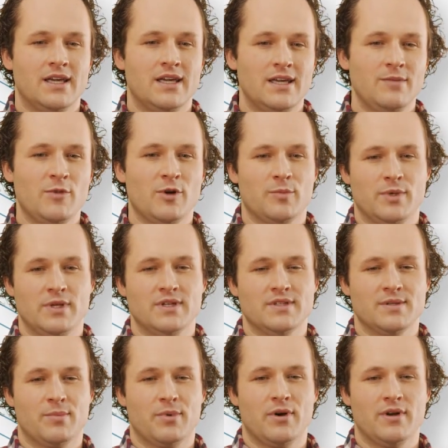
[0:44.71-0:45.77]
MRP
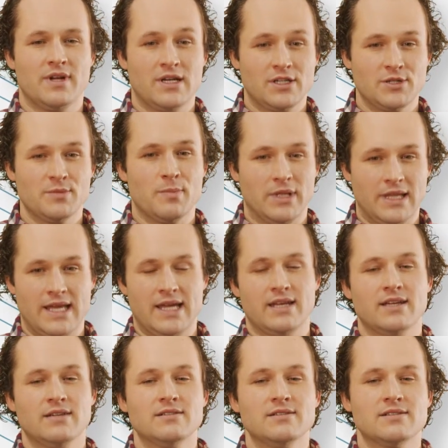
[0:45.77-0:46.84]
is a production
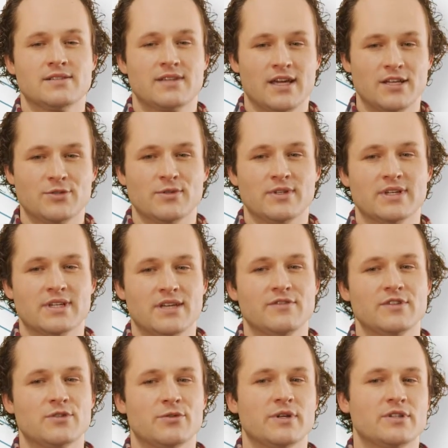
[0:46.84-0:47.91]
planning, scheduling, and
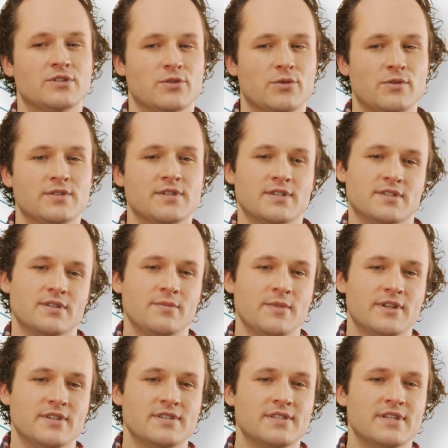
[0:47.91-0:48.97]
inventory control system
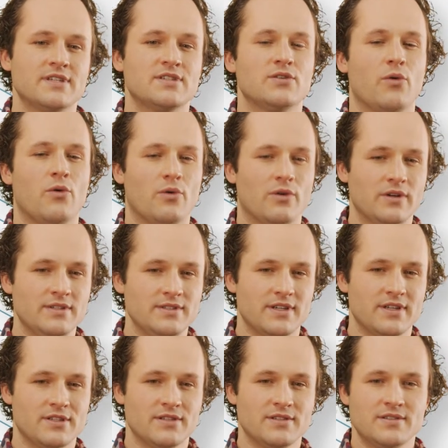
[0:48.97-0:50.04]
that assists
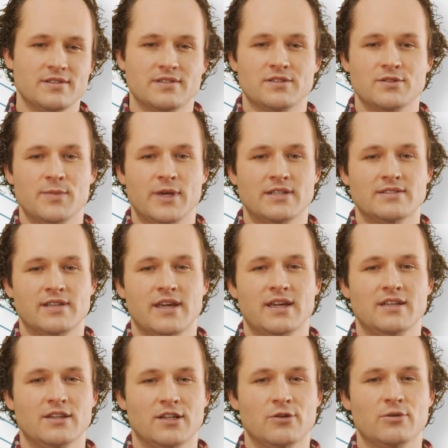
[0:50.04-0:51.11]
organizations to
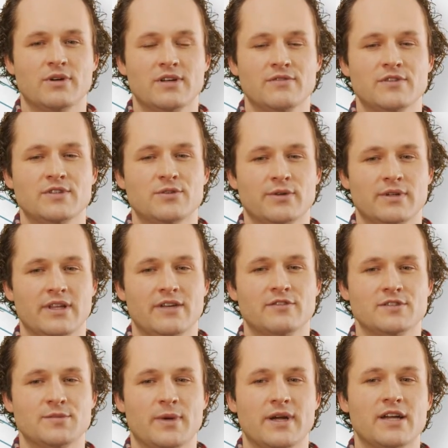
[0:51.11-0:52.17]
maintain lower inventory
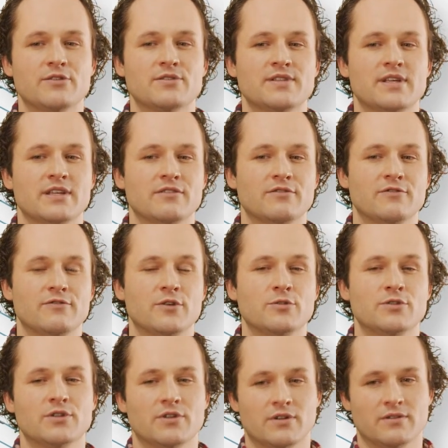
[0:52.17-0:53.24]
levels by understanding
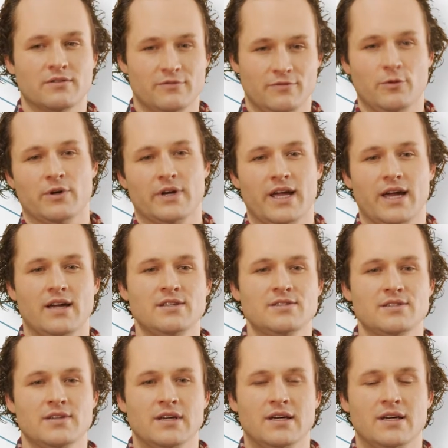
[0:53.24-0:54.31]
future
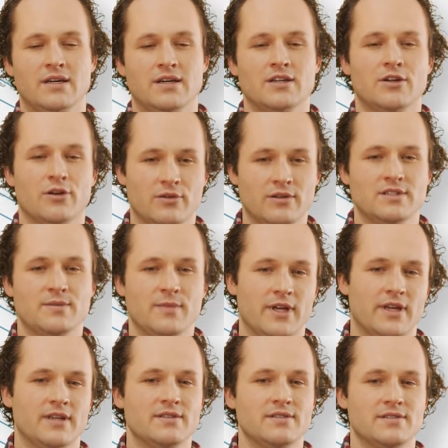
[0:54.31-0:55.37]
forecasts, current
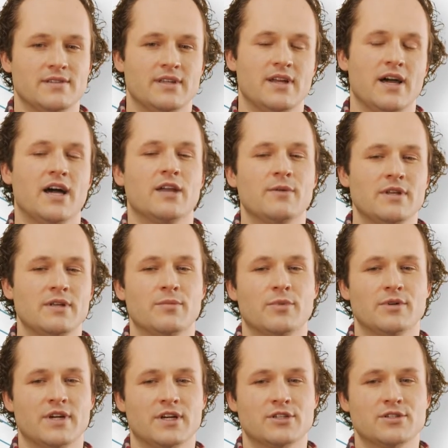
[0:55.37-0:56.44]
demands, and automating
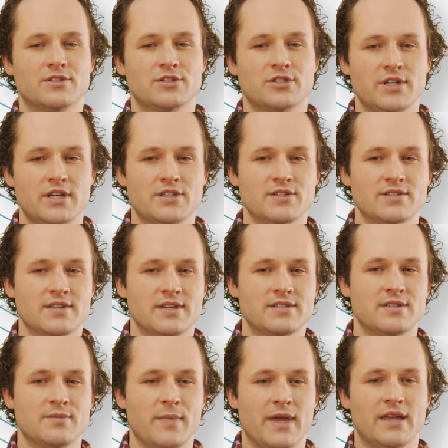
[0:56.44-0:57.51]
production changes as
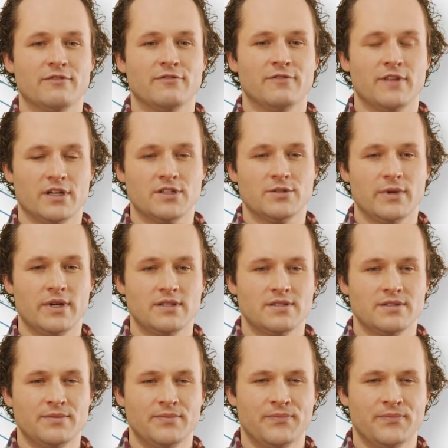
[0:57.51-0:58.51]
demand fluctuates.